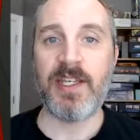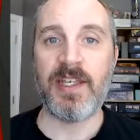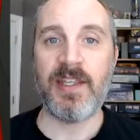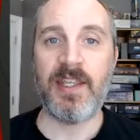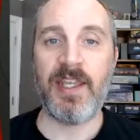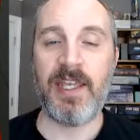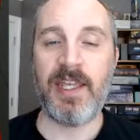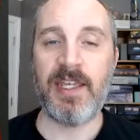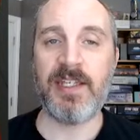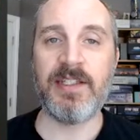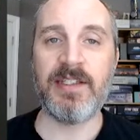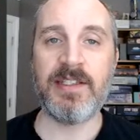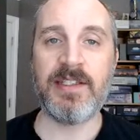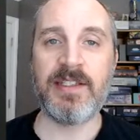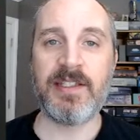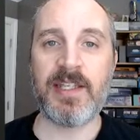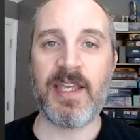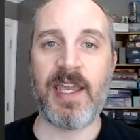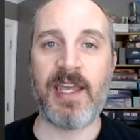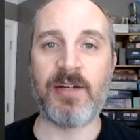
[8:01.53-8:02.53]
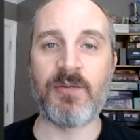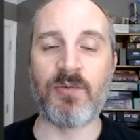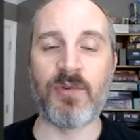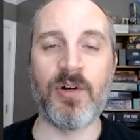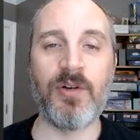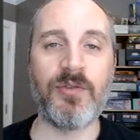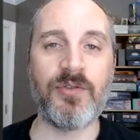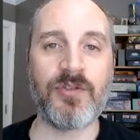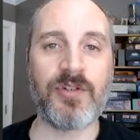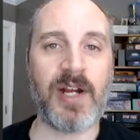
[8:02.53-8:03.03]
inns and
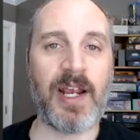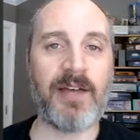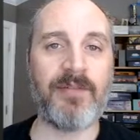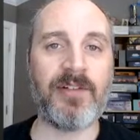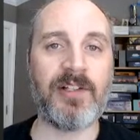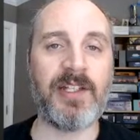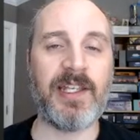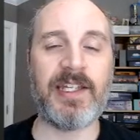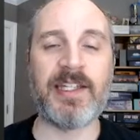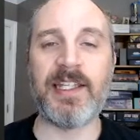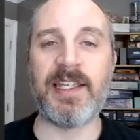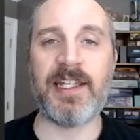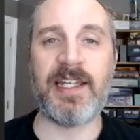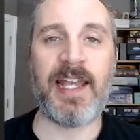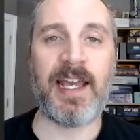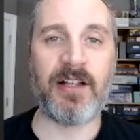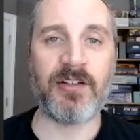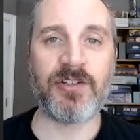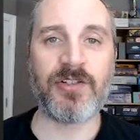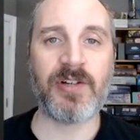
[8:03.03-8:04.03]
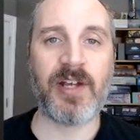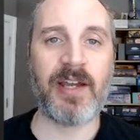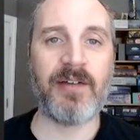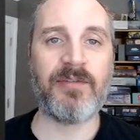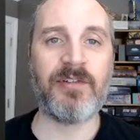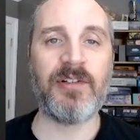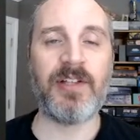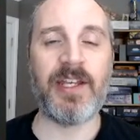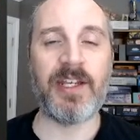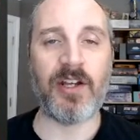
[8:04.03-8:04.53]
road travel and canal
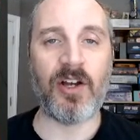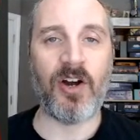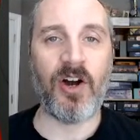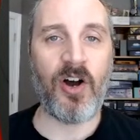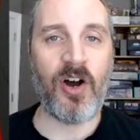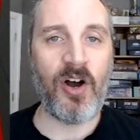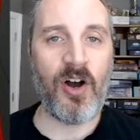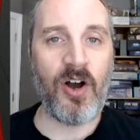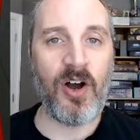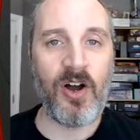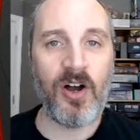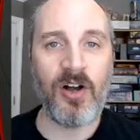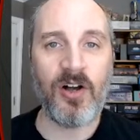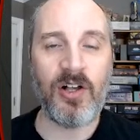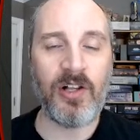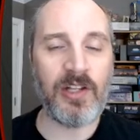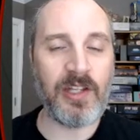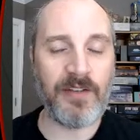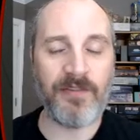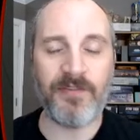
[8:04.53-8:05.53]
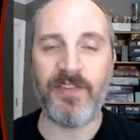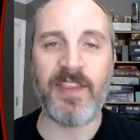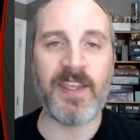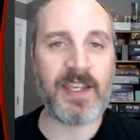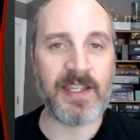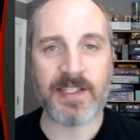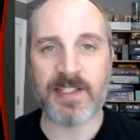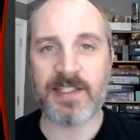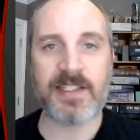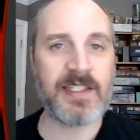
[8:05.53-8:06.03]
travel and all of
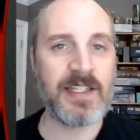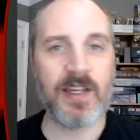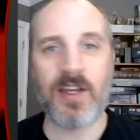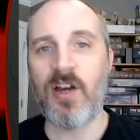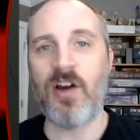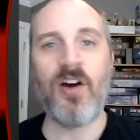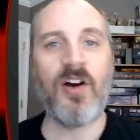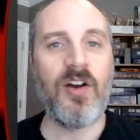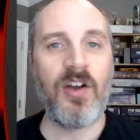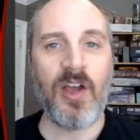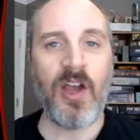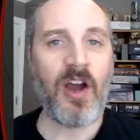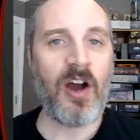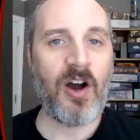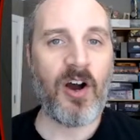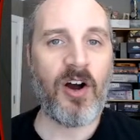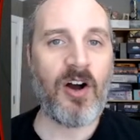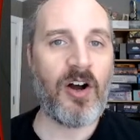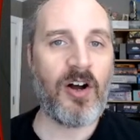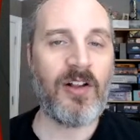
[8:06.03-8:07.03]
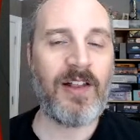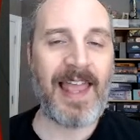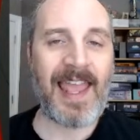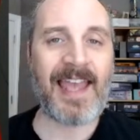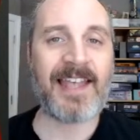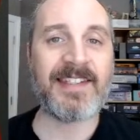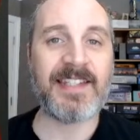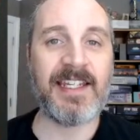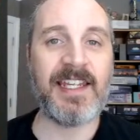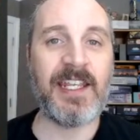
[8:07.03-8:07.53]
this, all
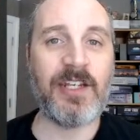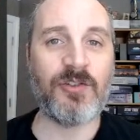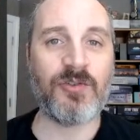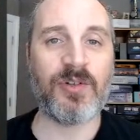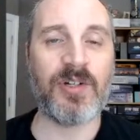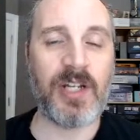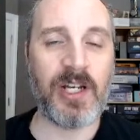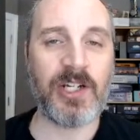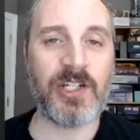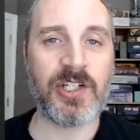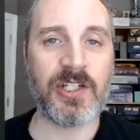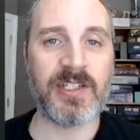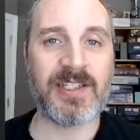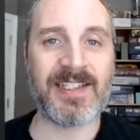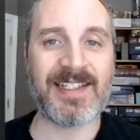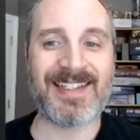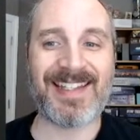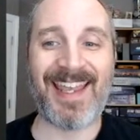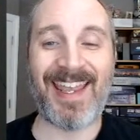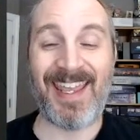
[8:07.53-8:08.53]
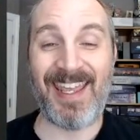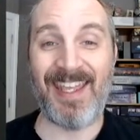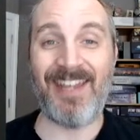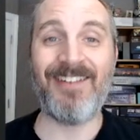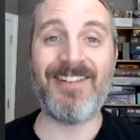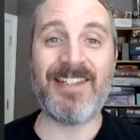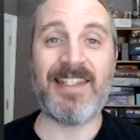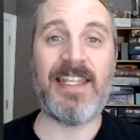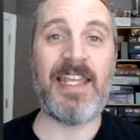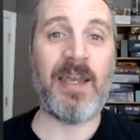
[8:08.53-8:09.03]
as an introduction to say,
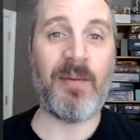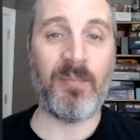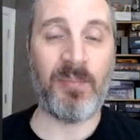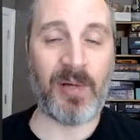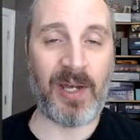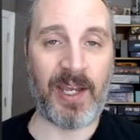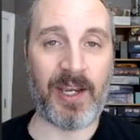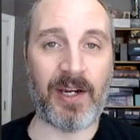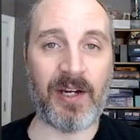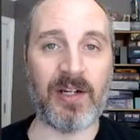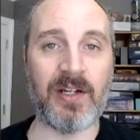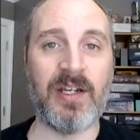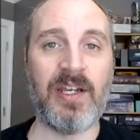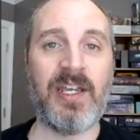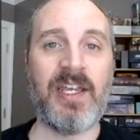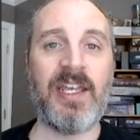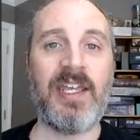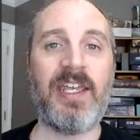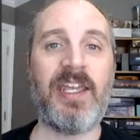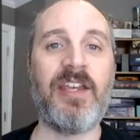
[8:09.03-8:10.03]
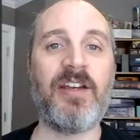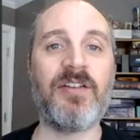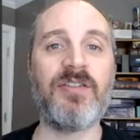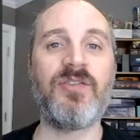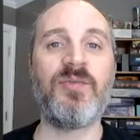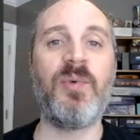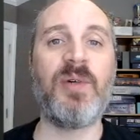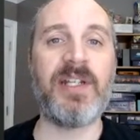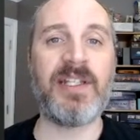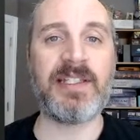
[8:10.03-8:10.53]
here's the empire,
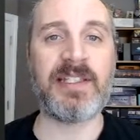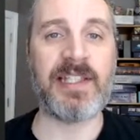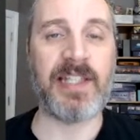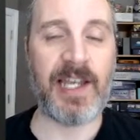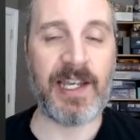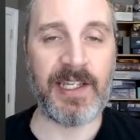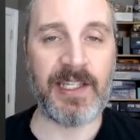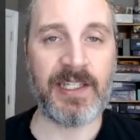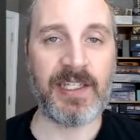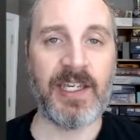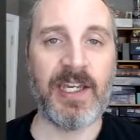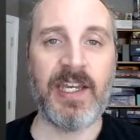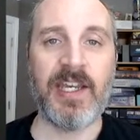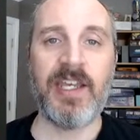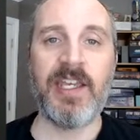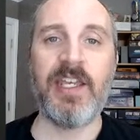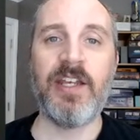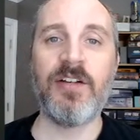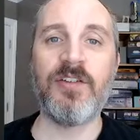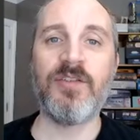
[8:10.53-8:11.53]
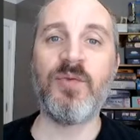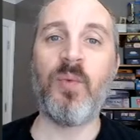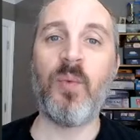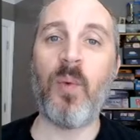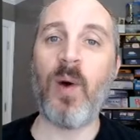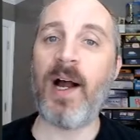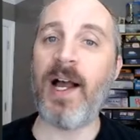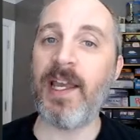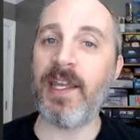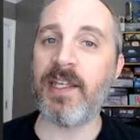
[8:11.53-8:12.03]
here's what it's like, here's
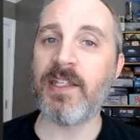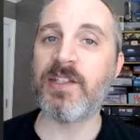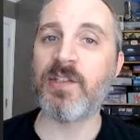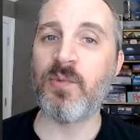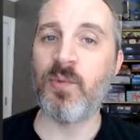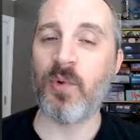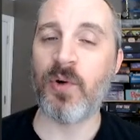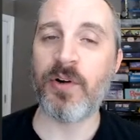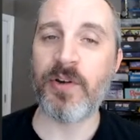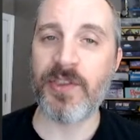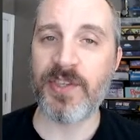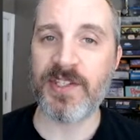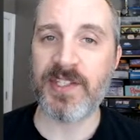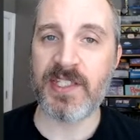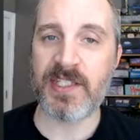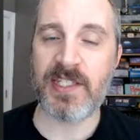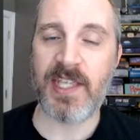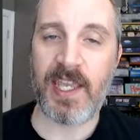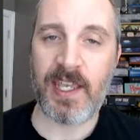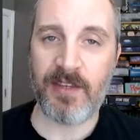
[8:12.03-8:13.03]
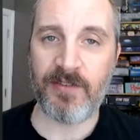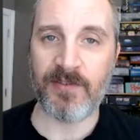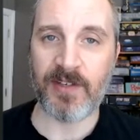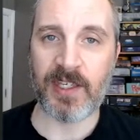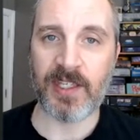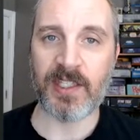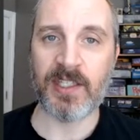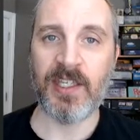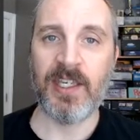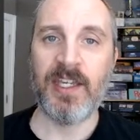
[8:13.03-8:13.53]
why it's worth
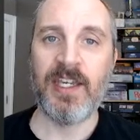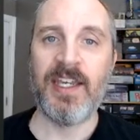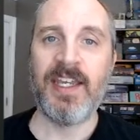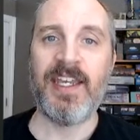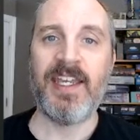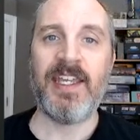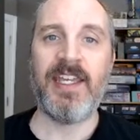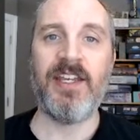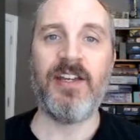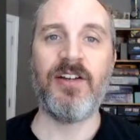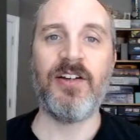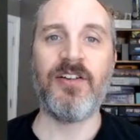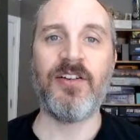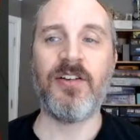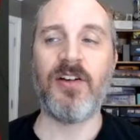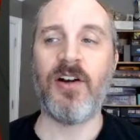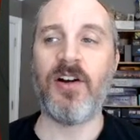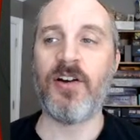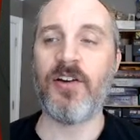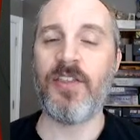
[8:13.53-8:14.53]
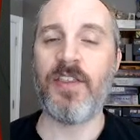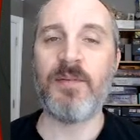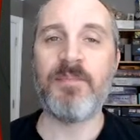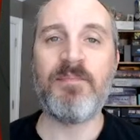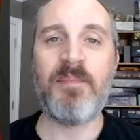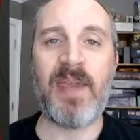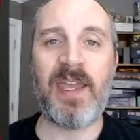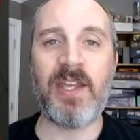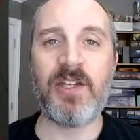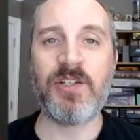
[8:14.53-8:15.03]
saving, here are the
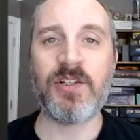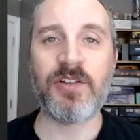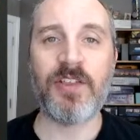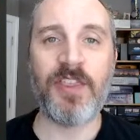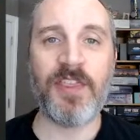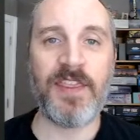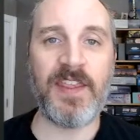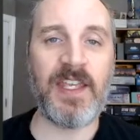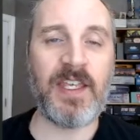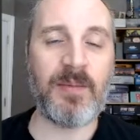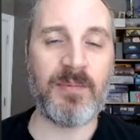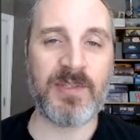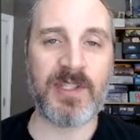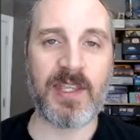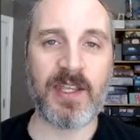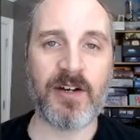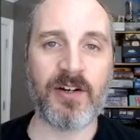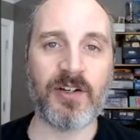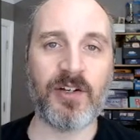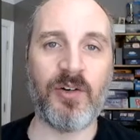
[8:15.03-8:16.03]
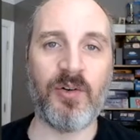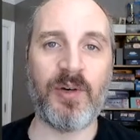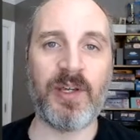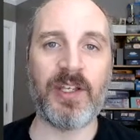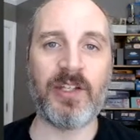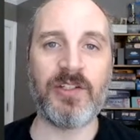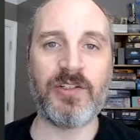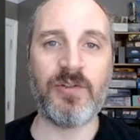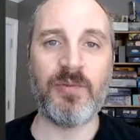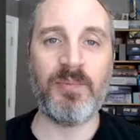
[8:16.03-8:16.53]
major themes that are
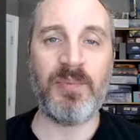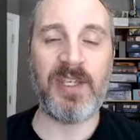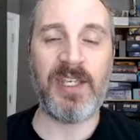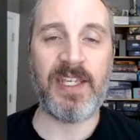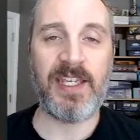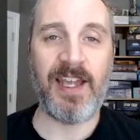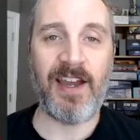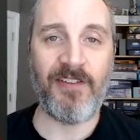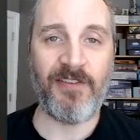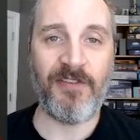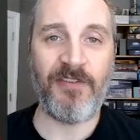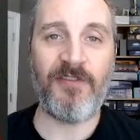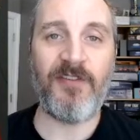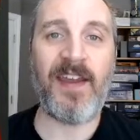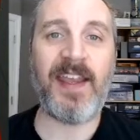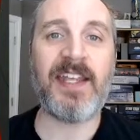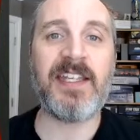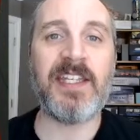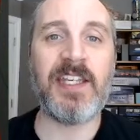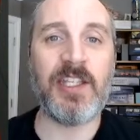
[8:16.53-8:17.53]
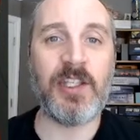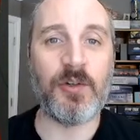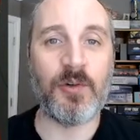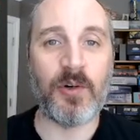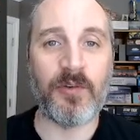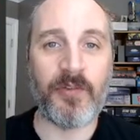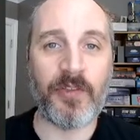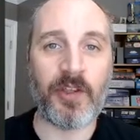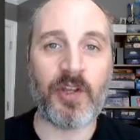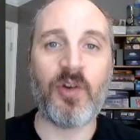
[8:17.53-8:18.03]
going to be affecting you
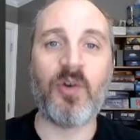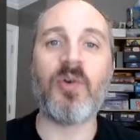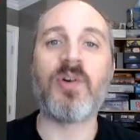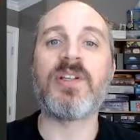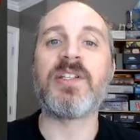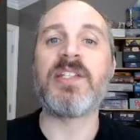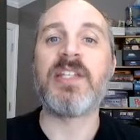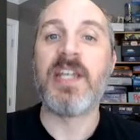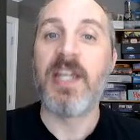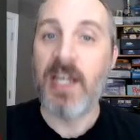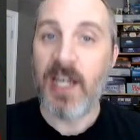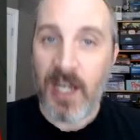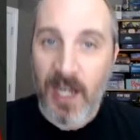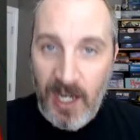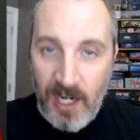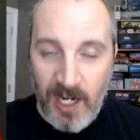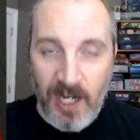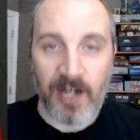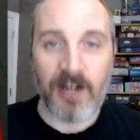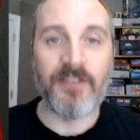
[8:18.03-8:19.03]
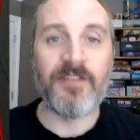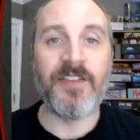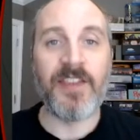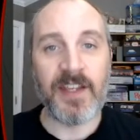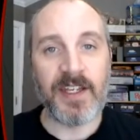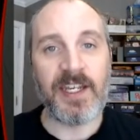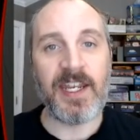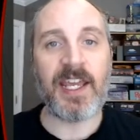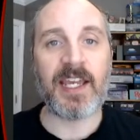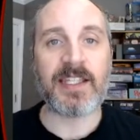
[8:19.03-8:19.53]
over the course of
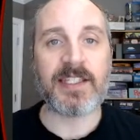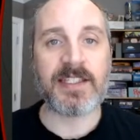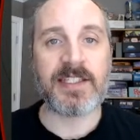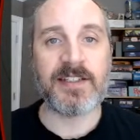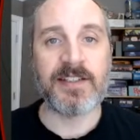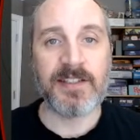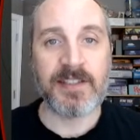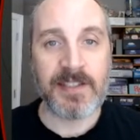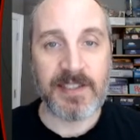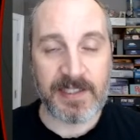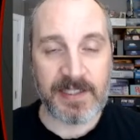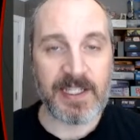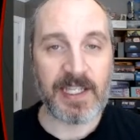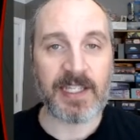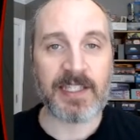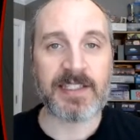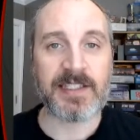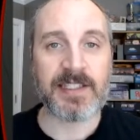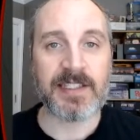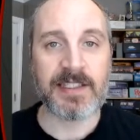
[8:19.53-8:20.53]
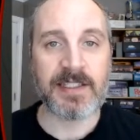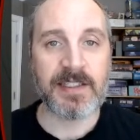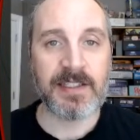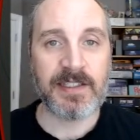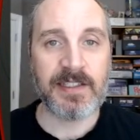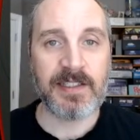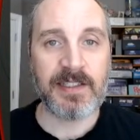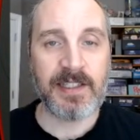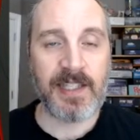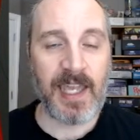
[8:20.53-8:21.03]
the next 6
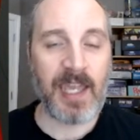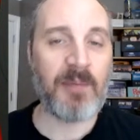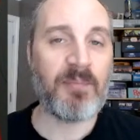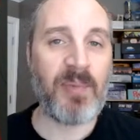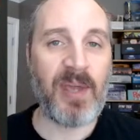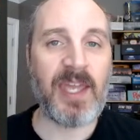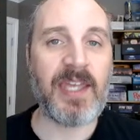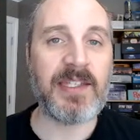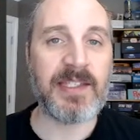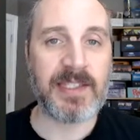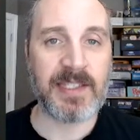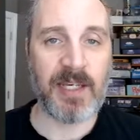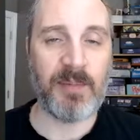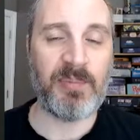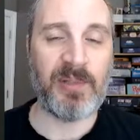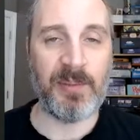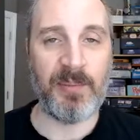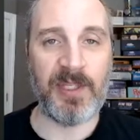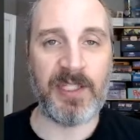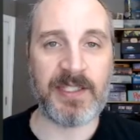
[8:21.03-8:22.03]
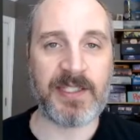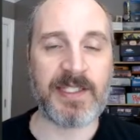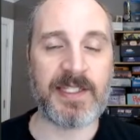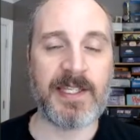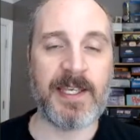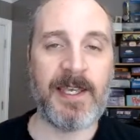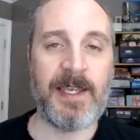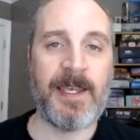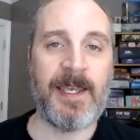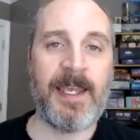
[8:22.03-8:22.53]
campaign supplements,
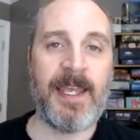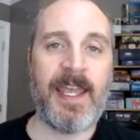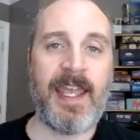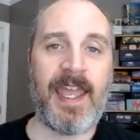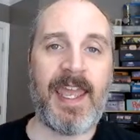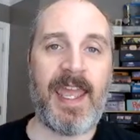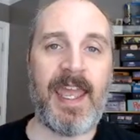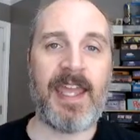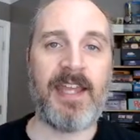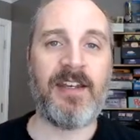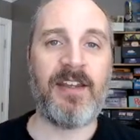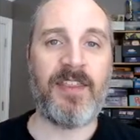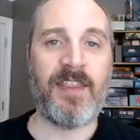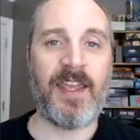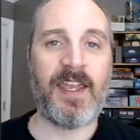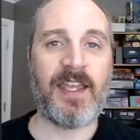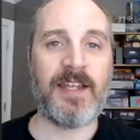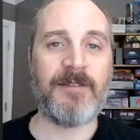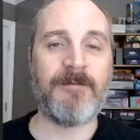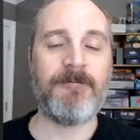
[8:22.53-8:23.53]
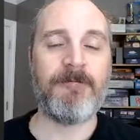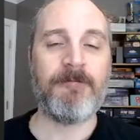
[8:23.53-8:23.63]
and then